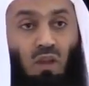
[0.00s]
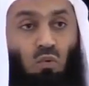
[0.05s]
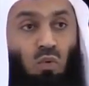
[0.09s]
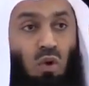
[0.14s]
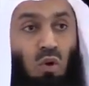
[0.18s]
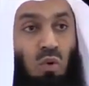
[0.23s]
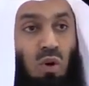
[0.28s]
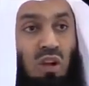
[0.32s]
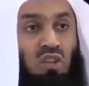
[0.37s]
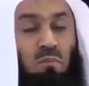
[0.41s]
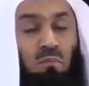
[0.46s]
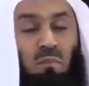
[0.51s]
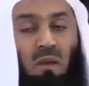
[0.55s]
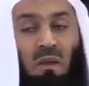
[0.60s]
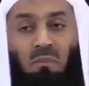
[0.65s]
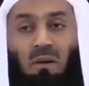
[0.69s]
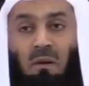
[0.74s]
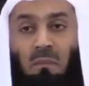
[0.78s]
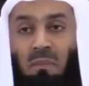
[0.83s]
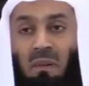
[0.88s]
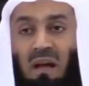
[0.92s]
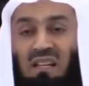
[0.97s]
We watch
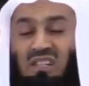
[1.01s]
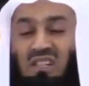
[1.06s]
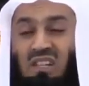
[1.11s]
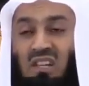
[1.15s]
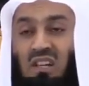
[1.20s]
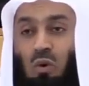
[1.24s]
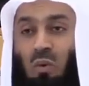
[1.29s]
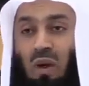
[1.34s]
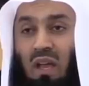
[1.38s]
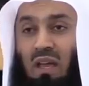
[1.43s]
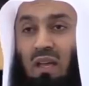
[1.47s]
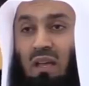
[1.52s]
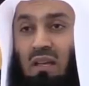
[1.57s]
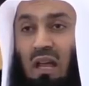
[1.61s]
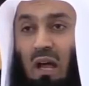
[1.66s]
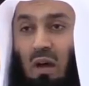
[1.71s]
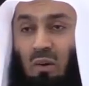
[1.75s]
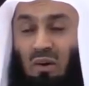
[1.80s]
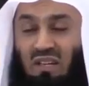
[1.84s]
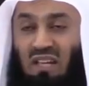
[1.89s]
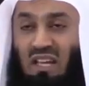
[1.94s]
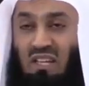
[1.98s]
people passing away.
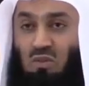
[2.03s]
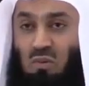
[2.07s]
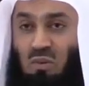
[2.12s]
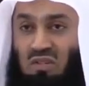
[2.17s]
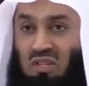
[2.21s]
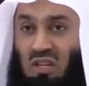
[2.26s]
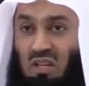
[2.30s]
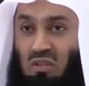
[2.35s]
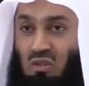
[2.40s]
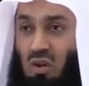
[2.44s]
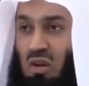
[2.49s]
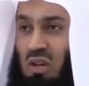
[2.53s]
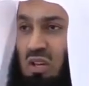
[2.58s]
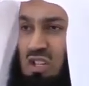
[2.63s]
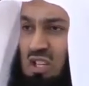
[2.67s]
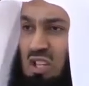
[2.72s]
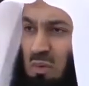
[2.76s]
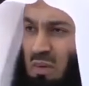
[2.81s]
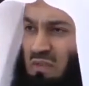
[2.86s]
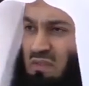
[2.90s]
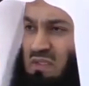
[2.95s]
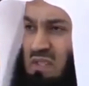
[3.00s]
Nowadays with
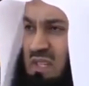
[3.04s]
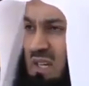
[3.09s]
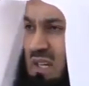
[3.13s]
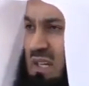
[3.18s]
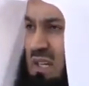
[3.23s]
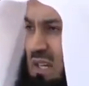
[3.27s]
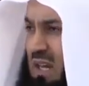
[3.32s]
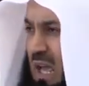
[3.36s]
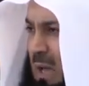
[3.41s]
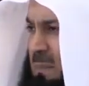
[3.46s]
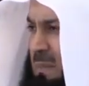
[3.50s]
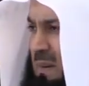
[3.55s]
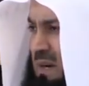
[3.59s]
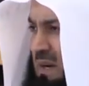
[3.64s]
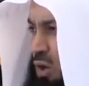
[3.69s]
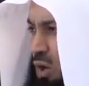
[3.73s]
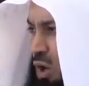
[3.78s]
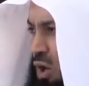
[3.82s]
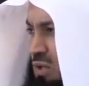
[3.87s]
technology, we've seen it happen a